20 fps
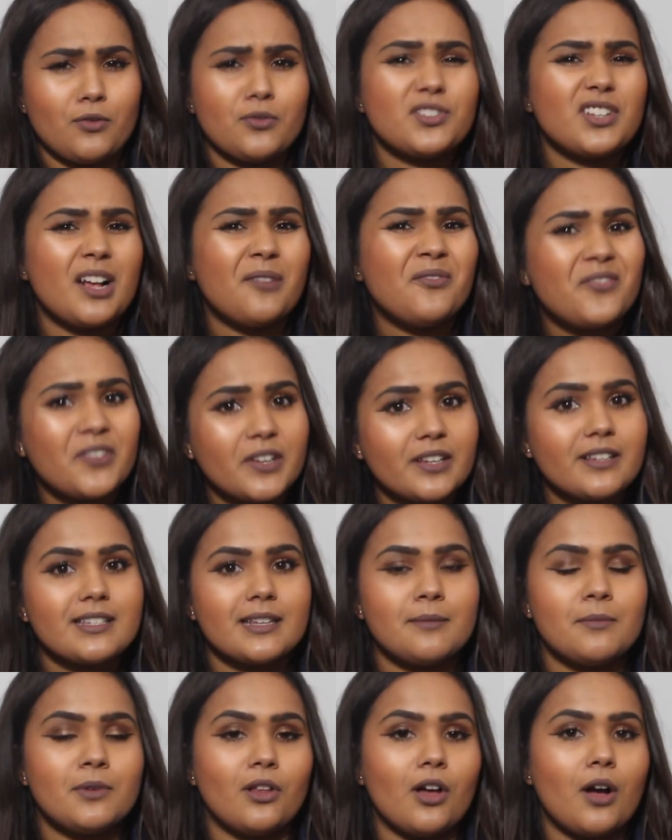or something
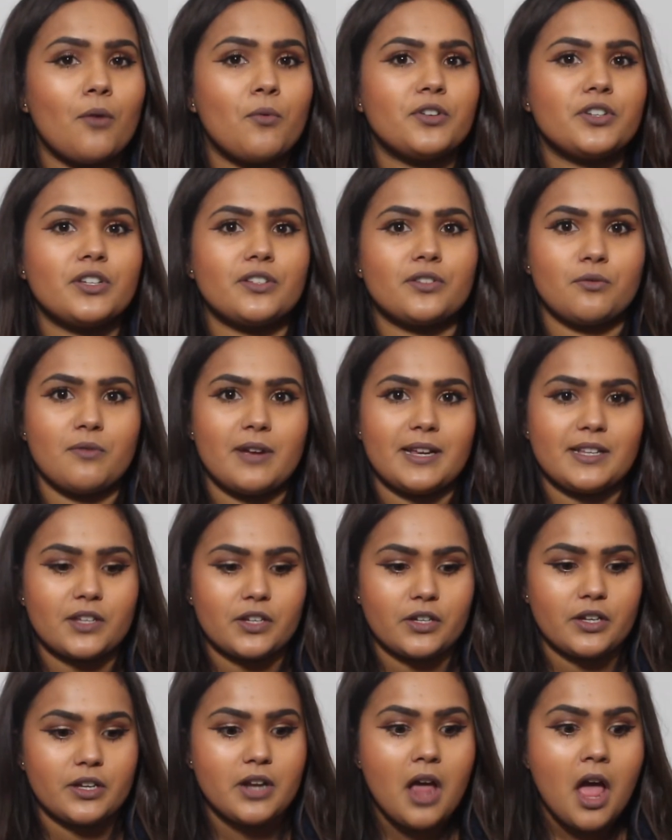similar, which is always
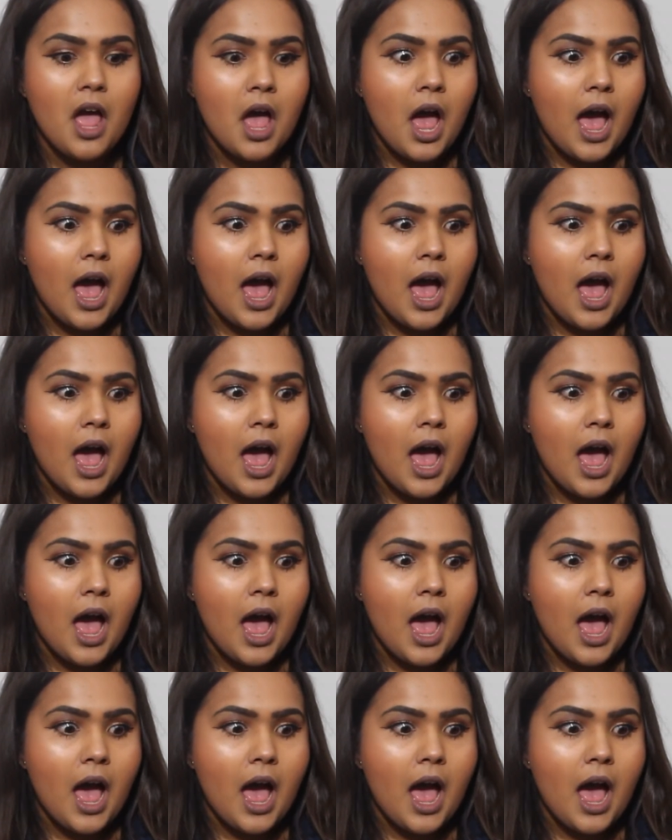good.